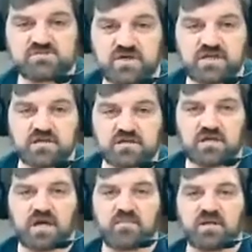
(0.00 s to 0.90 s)
one,
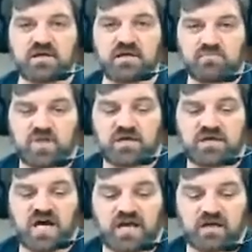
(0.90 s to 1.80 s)
I'm a lot
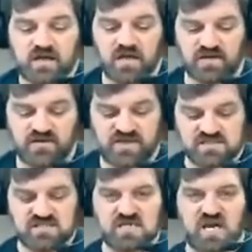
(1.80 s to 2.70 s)
higher. It is
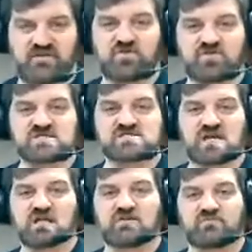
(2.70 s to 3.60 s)
designed for this
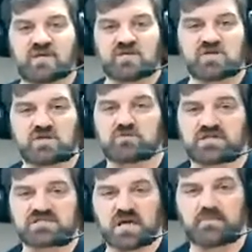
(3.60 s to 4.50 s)
style of bench here where
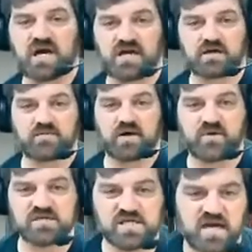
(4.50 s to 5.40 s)
it's up higher about
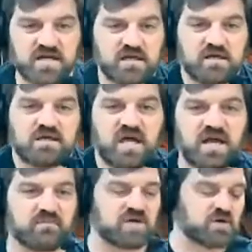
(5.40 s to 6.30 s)
waist height and
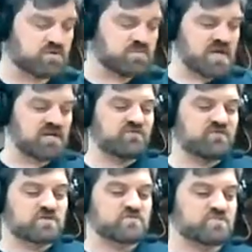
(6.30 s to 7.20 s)
I'm going back and
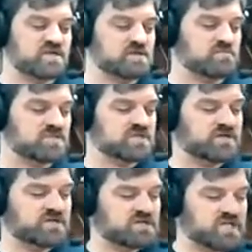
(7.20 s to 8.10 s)
forth with my
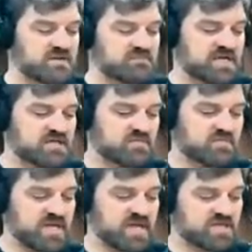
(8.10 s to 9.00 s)
material clamped down to my
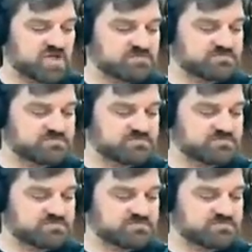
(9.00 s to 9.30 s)
bench.